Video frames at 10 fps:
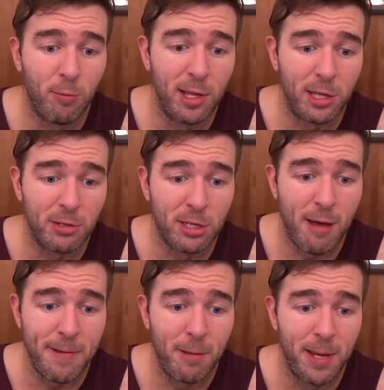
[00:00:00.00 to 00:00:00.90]
with your
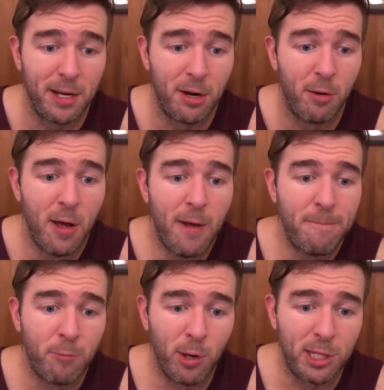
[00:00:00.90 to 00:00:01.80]
saw palmetto,
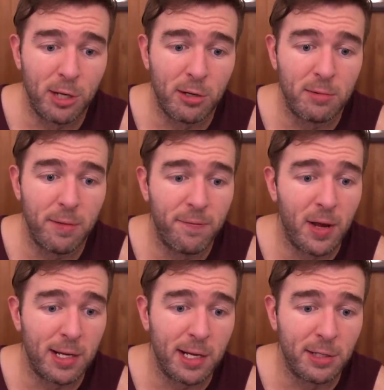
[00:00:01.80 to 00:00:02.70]
with your
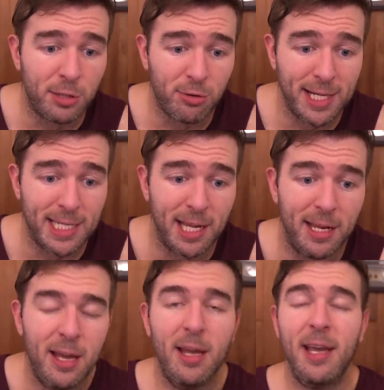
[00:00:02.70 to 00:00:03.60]
fucking
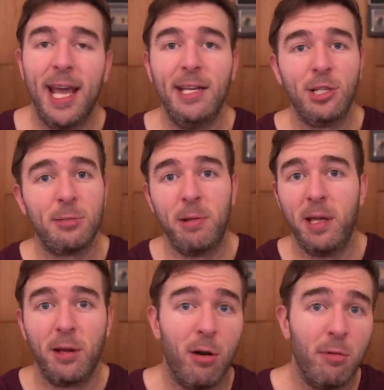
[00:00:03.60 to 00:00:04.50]
Chrysin, and just
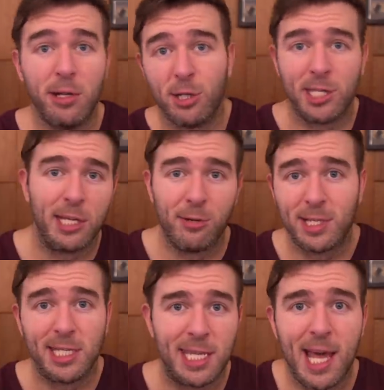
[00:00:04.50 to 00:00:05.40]
being like, oh, it just
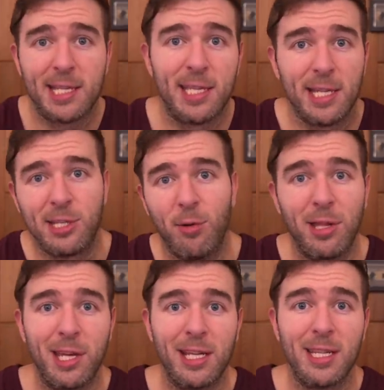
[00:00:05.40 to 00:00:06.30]
increases tests and that's the only
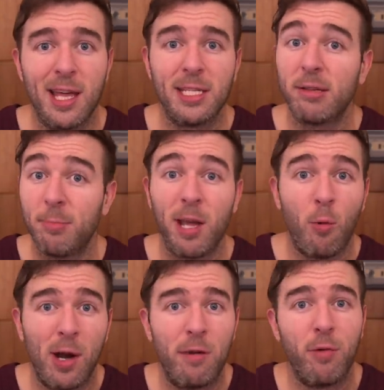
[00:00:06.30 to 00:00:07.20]
thing it does. You have to be
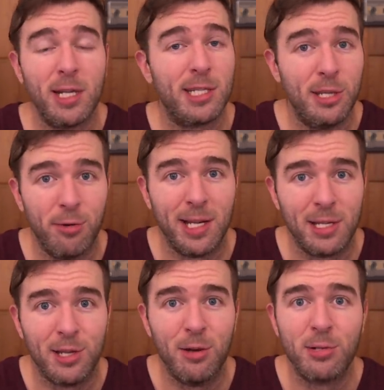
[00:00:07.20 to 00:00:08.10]
aware of what it's doing
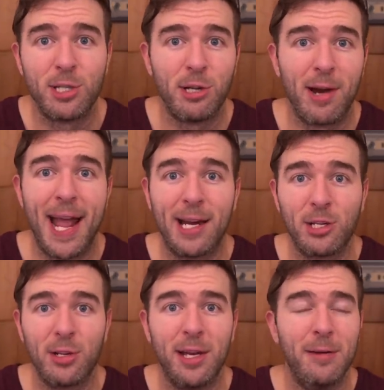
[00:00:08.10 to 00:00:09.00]
too. So you're
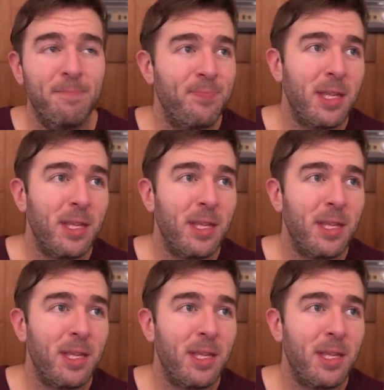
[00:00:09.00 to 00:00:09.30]
actually